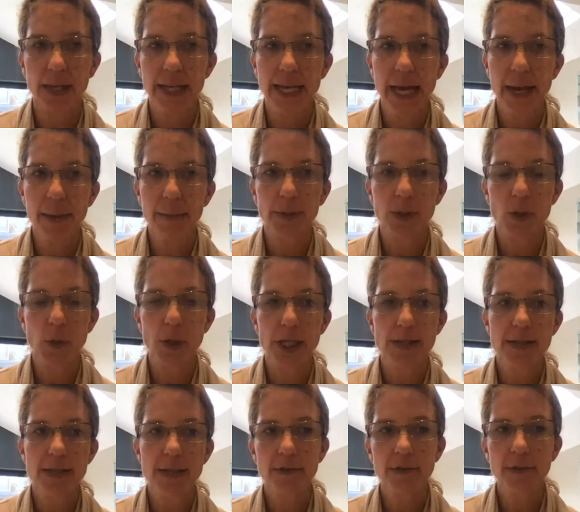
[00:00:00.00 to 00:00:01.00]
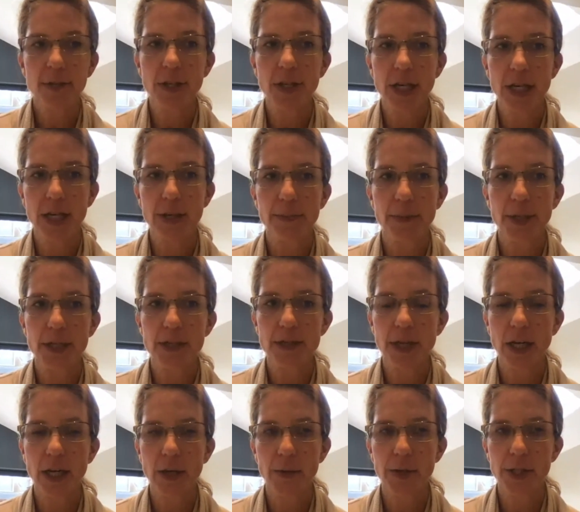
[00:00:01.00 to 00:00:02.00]
between 7 and 9 months,
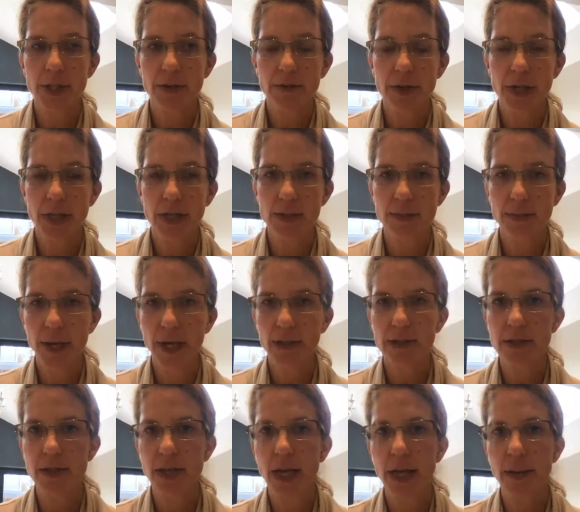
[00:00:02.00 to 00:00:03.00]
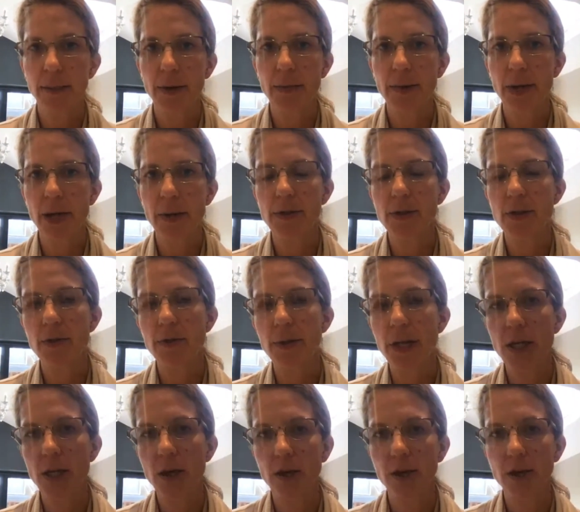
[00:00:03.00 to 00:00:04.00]
I would definitely expect a baby to
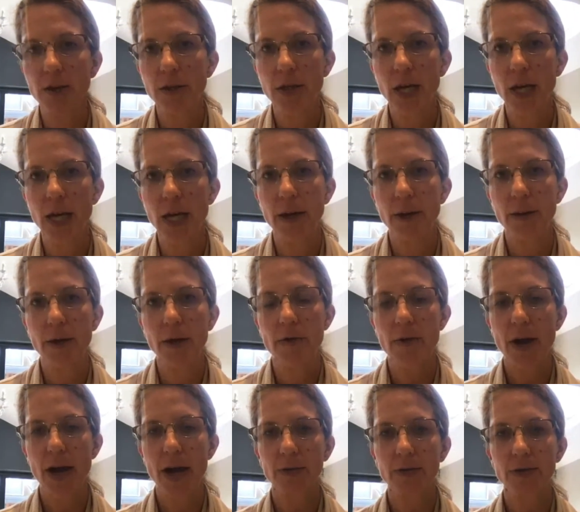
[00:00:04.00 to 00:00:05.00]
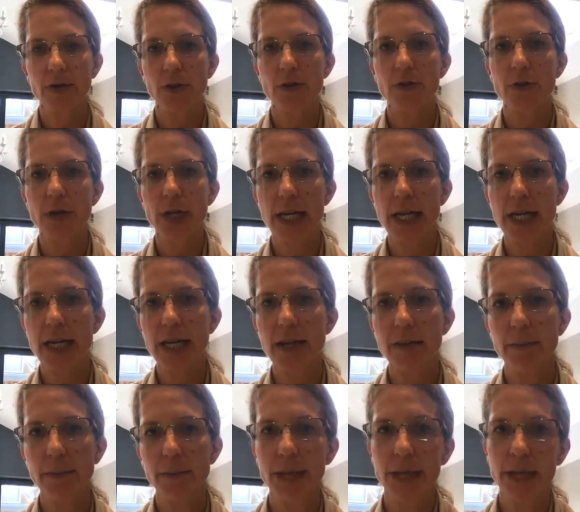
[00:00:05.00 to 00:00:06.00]
be on around
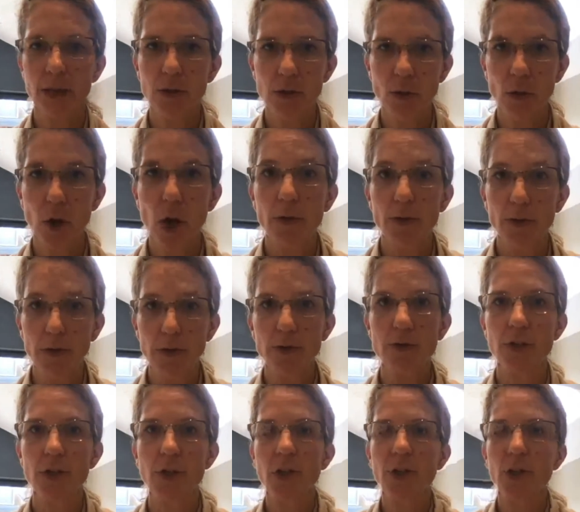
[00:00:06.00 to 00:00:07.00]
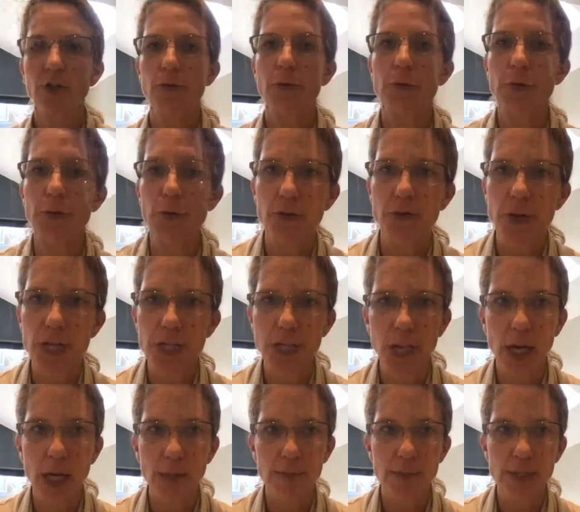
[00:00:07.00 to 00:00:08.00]
3 meals or offered food 3
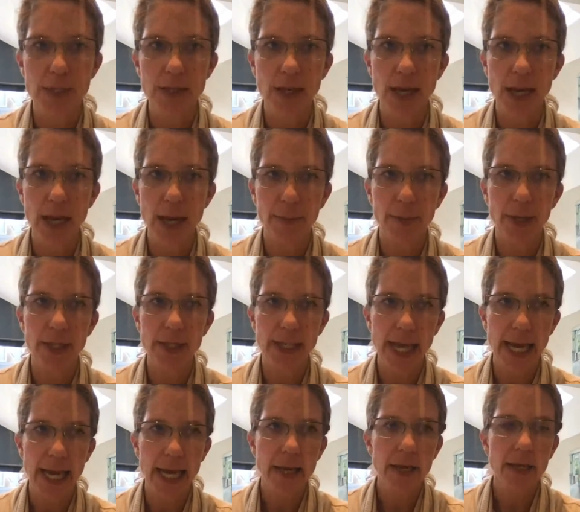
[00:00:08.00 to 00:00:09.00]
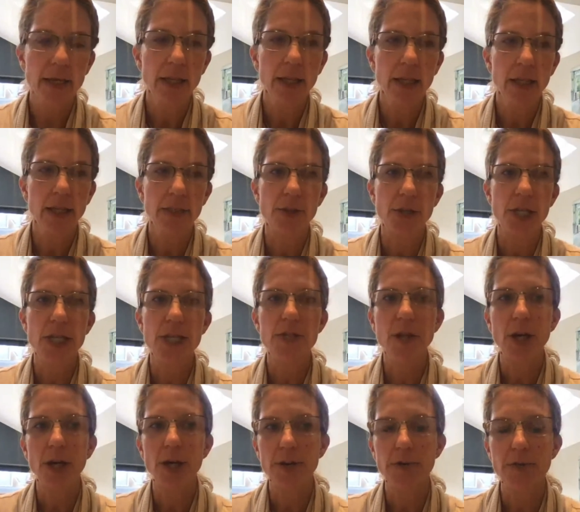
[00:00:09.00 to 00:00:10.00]
times a day. So he
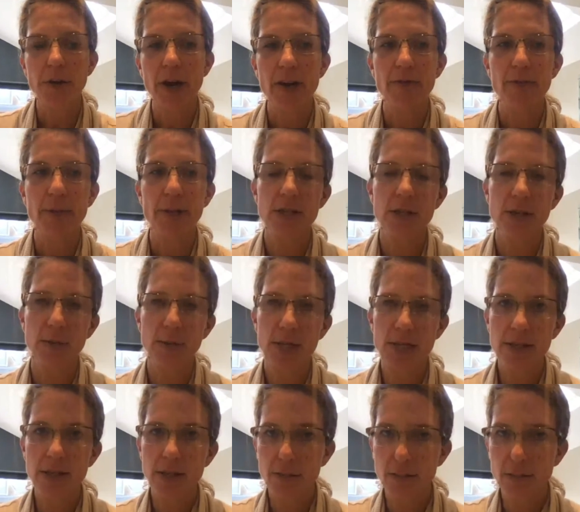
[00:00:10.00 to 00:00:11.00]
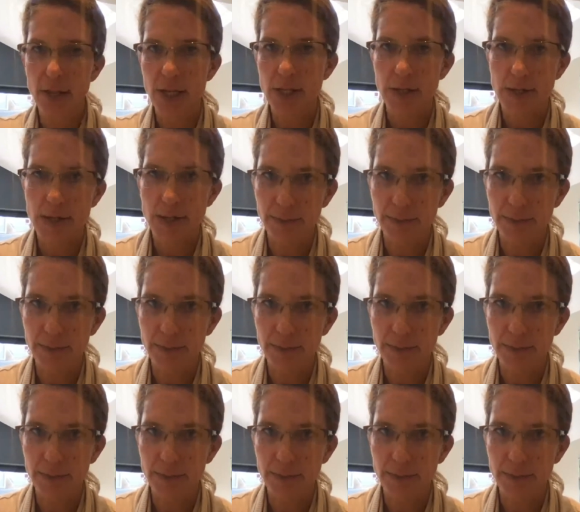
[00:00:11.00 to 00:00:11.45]
started at 5 months, so by 7 months,